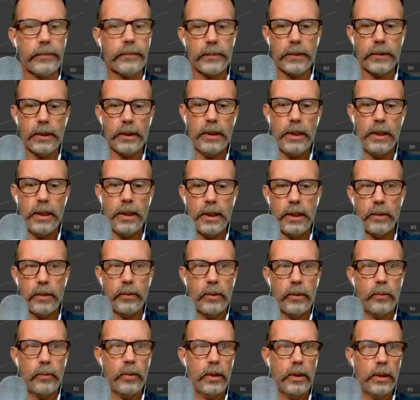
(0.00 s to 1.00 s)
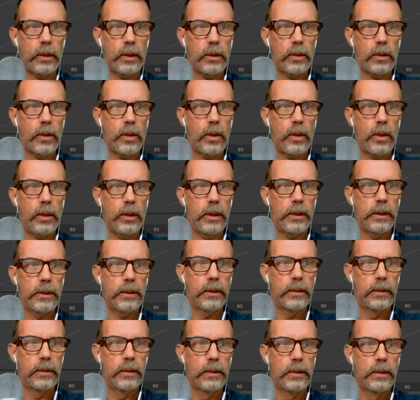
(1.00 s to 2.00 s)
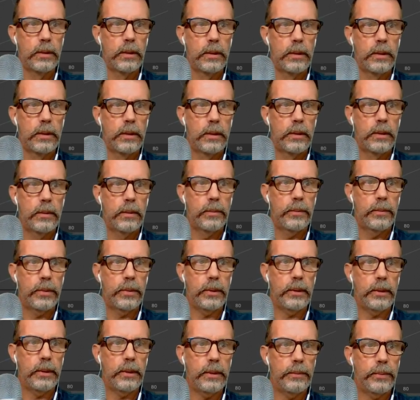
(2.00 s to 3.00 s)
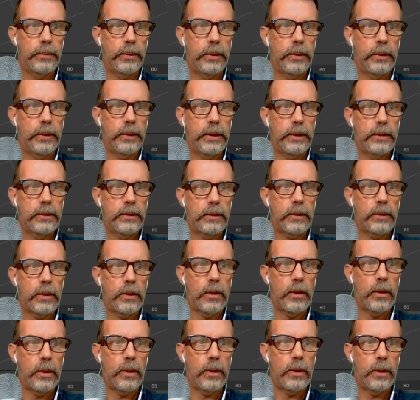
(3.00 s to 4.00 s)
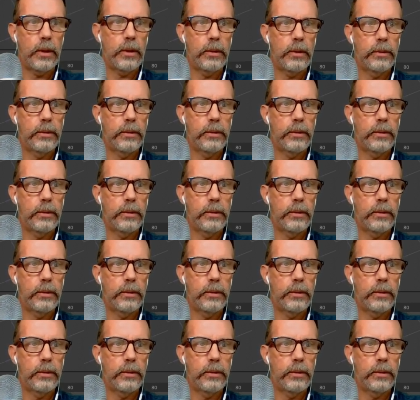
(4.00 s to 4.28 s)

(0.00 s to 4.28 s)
And we want to call it police car